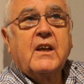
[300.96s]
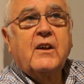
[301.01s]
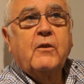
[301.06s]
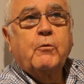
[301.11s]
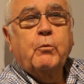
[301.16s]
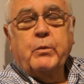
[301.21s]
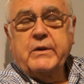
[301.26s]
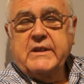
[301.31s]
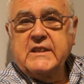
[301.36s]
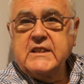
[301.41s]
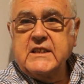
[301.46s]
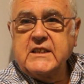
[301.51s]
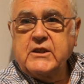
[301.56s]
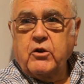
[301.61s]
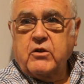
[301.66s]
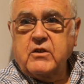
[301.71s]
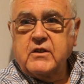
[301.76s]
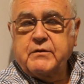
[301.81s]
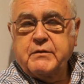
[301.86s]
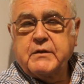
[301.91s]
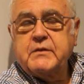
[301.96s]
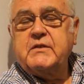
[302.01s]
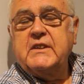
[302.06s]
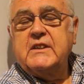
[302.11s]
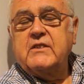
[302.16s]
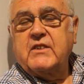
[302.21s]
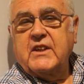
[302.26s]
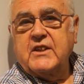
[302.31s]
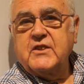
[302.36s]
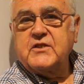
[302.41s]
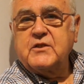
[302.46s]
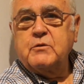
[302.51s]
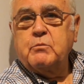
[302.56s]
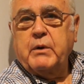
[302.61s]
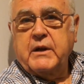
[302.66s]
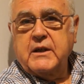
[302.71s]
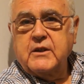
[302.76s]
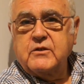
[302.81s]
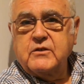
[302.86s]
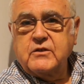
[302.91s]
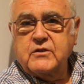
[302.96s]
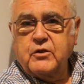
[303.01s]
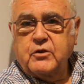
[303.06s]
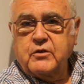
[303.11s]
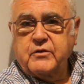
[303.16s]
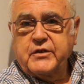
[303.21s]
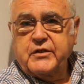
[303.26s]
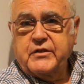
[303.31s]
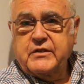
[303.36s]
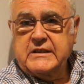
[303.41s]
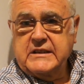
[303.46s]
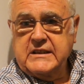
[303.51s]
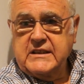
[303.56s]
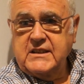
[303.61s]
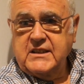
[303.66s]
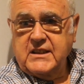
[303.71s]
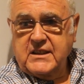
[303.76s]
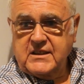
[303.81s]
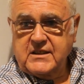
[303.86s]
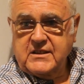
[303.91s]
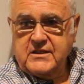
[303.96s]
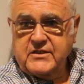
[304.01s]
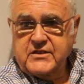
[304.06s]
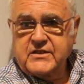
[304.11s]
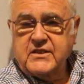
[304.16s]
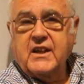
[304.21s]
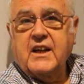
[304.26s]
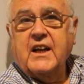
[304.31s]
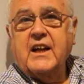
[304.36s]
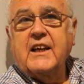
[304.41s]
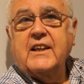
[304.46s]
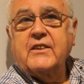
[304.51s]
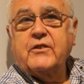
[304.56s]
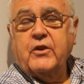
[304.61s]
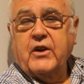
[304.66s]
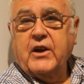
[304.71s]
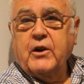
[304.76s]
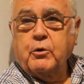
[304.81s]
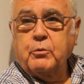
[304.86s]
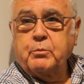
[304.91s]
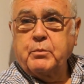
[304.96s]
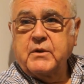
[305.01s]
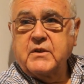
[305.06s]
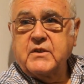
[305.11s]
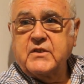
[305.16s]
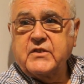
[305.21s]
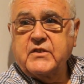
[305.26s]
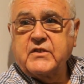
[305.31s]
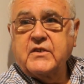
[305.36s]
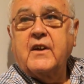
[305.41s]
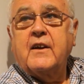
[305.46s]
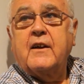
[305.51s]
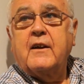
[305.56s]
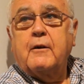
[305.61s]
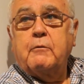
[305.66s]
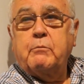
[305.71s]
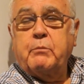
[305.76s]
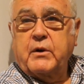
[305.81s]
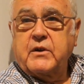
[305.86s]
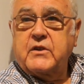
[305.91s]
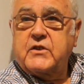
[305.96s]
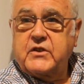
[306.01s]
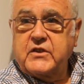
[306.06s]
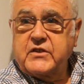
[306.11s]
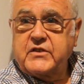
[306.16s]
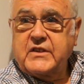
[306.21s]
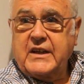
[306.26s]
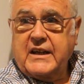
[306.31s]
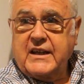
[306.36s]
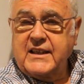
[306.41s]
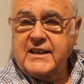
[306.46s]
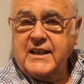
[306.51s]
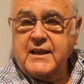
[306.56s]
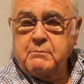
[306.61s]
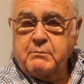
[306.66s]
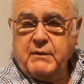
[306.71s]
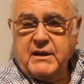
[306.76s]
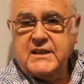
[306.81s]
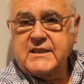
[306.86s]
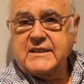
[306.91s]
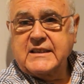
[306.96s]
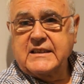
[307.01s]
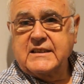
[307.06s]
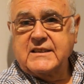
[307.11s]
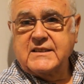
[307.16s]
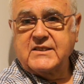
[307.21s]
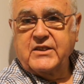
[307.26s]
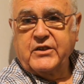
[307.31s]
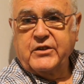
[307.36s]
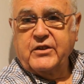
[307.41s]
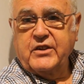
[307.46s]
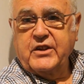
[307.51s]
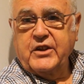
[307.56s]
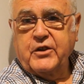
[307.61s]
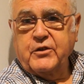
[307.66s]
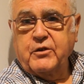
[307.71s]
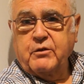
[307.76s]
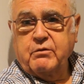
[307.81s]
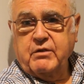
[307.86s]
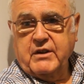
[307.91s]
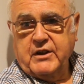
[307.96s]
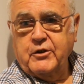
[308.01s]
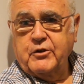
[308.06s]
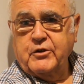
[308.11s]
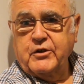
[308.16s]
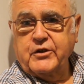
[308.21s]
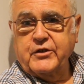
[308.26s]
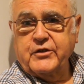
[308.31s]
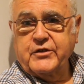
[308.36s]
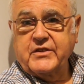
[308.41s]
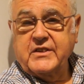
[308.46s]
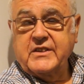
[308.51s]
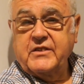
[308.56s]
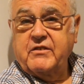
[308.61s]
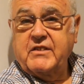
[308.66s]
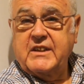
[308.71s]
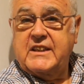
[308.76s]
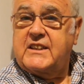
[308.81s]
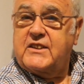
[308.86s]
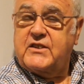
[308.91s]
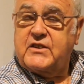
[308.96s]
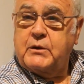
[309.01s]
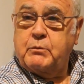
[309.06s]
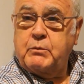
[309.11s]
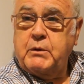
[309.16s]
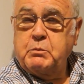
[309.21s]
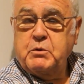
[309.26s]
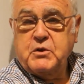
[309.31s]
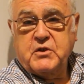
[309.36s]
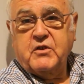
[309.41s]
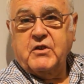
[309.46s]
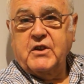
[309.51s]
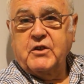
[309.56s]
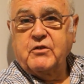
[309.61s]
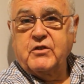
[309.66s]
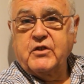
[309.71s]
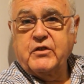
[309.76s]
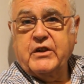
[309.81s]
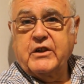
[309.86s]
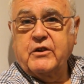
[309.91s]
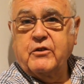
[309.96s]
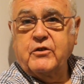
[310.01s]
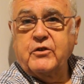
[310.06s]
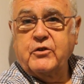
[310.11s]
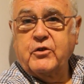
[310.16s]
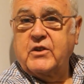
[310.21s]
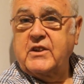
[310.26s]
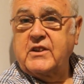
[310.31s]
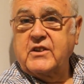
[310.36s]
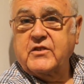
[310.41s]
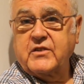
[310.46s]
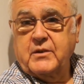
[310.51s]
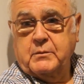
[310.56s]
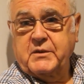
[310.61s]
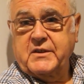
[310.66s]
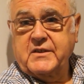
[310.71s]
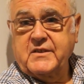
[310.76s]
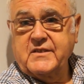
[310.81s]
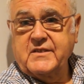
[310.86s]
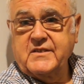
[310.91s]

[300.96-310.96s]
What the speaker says: We got £15,000 over 3 years to help us purchase the hanging baskets and the other flowers and things that we put around the town during the summer.